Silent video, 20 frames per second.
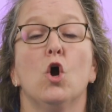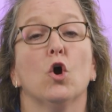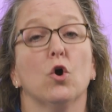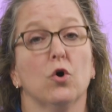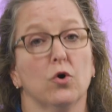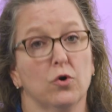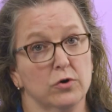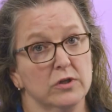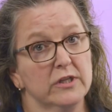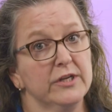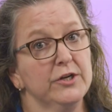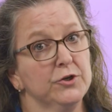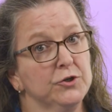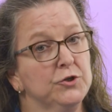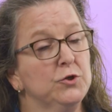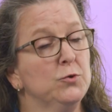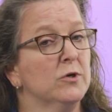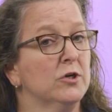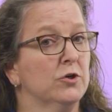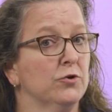Earlier,
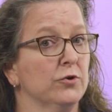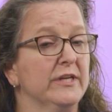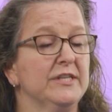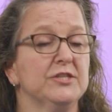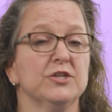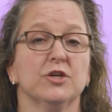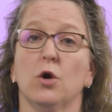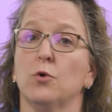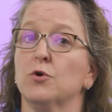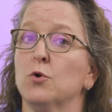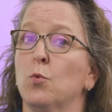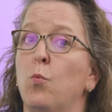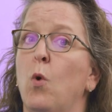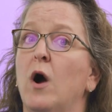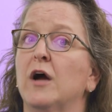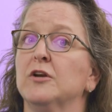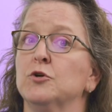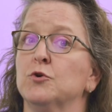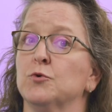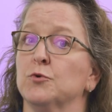you agreed to go to
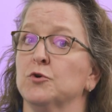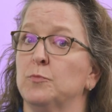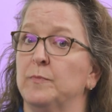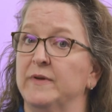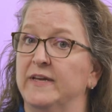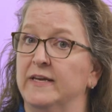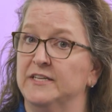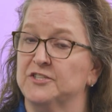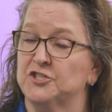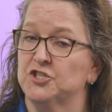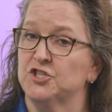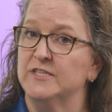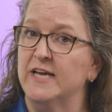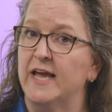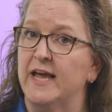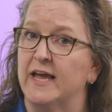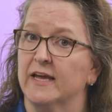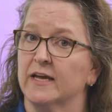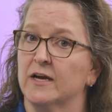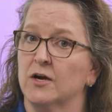one group each
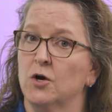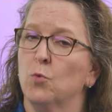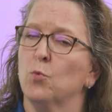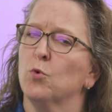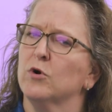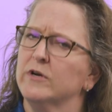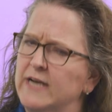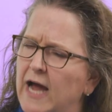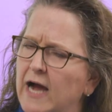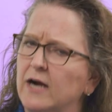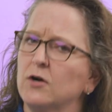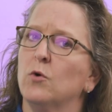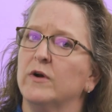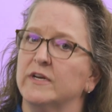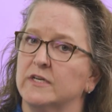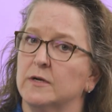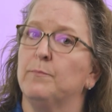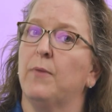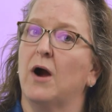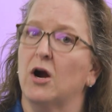day. We're not going
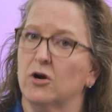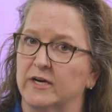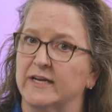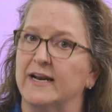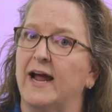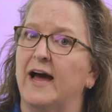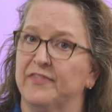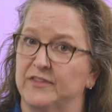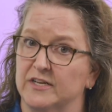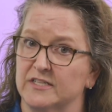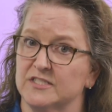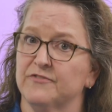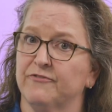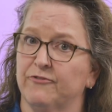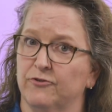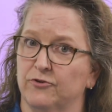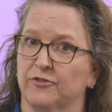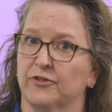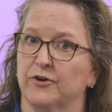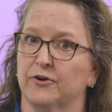to bargain on this
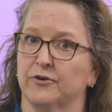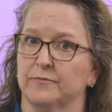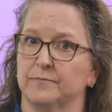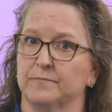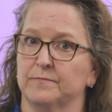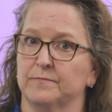further.